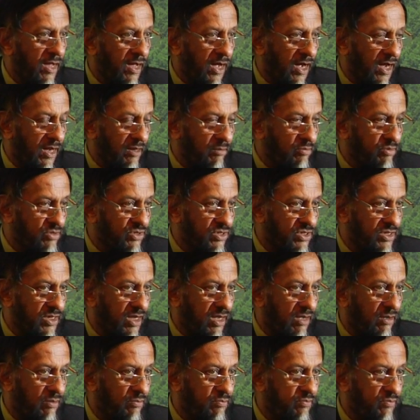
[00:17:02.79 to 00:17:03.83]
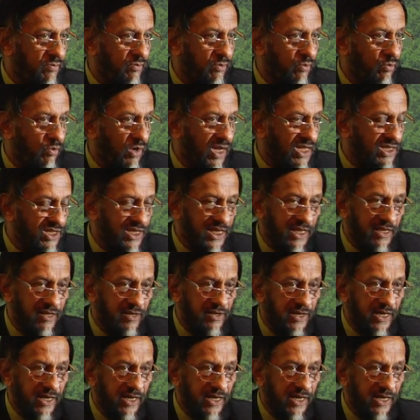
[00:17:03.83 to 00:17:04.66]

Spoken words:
I was once at a